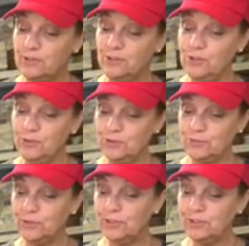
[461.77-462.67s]

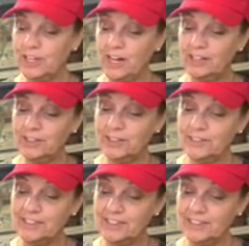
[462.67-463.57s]
neutral
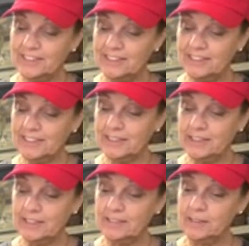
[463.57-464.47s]
colors
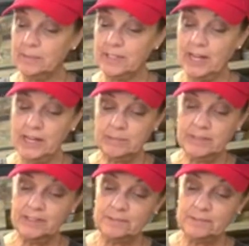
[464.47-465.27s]
sometimes.